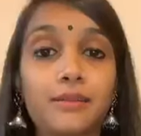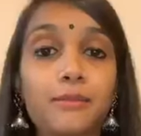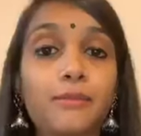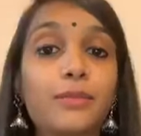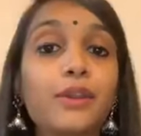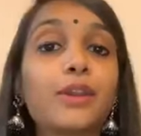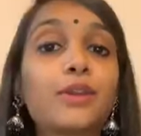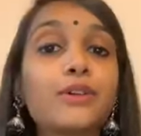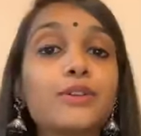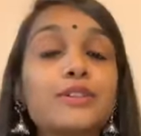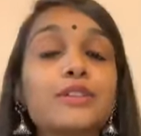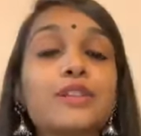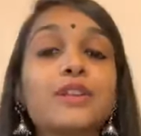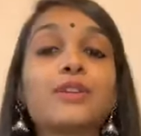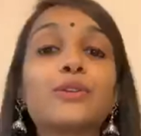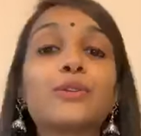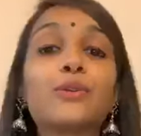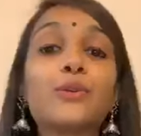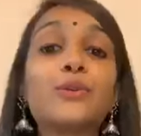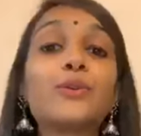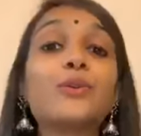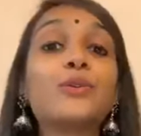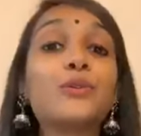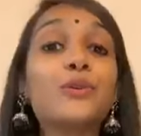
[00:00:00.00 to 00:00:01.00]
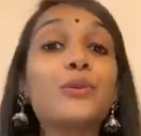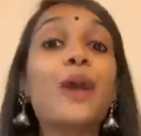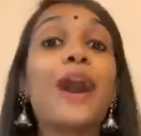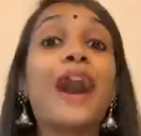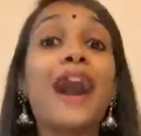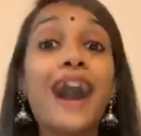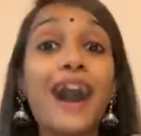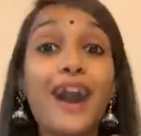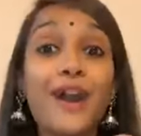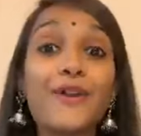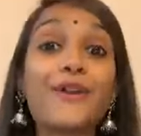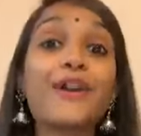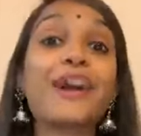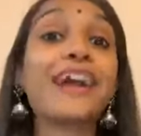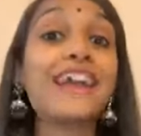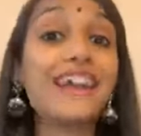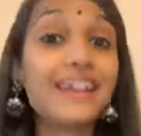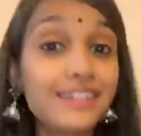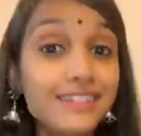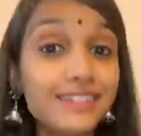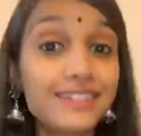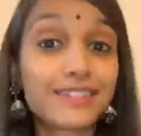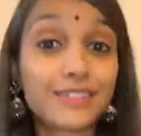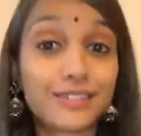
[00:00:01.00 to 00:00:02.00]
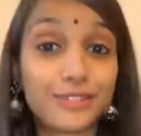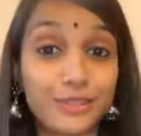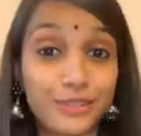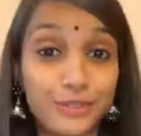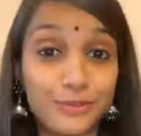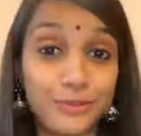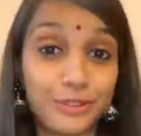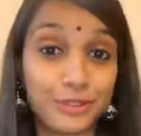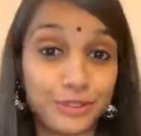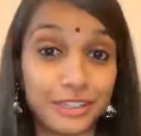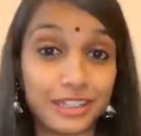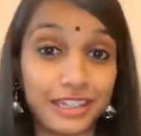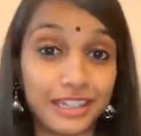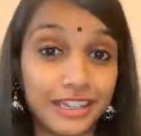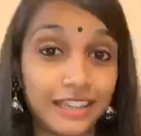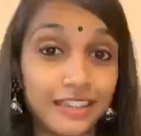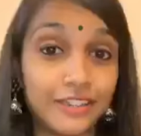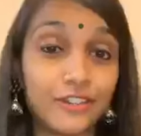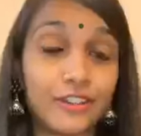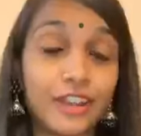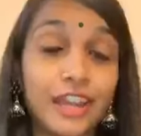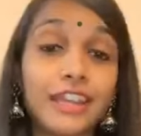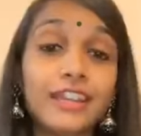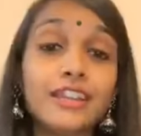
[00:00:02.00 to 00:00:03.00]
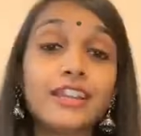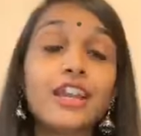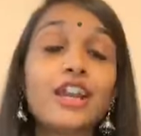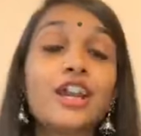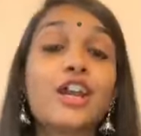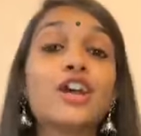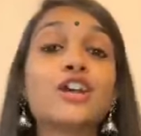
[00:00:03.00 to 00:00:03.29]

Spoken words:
because they don't know how else to communicate, right?